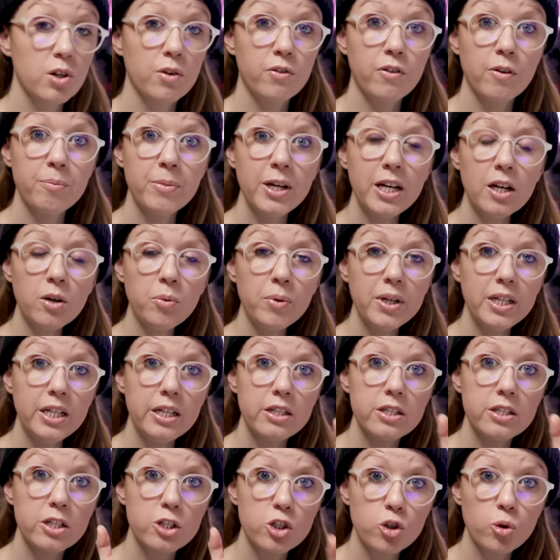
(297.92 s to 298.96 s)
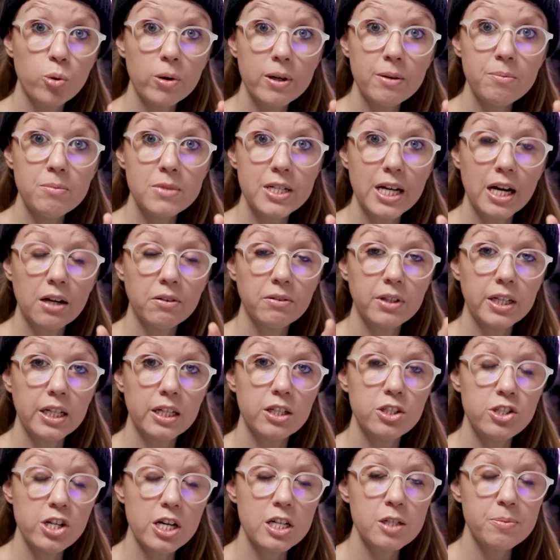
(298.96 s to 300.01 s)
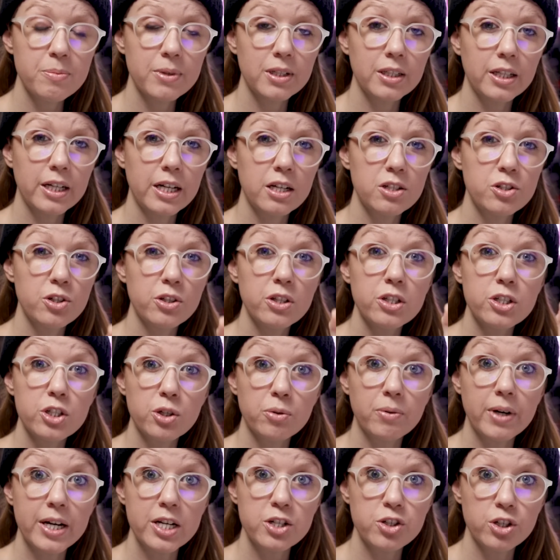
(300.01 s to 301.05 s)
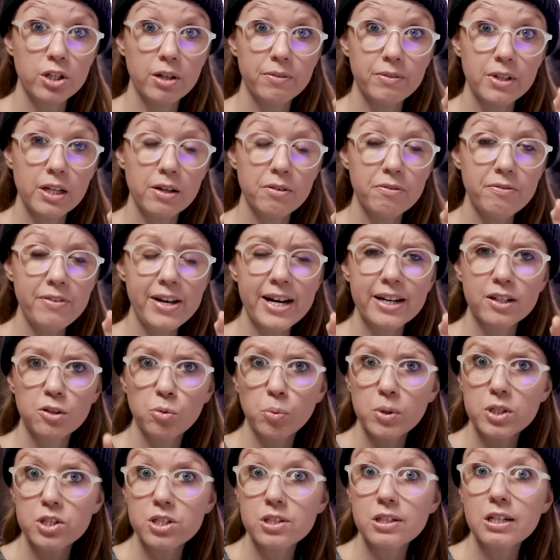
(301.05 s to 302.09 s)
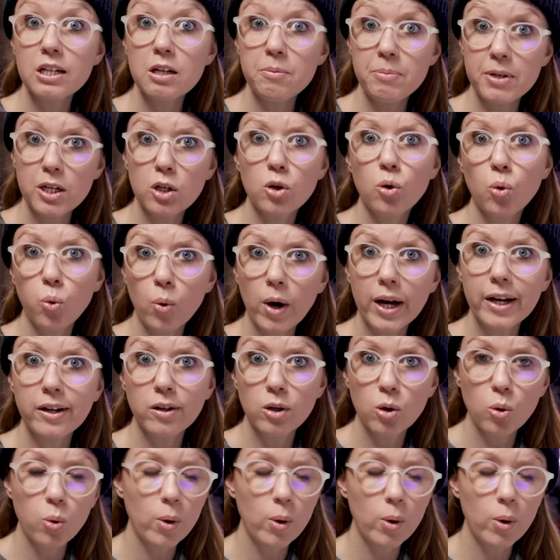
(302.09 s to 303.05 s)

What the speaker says: So from here, we need to trim down the adjustment layer to the duration of the effect, which is going to be quite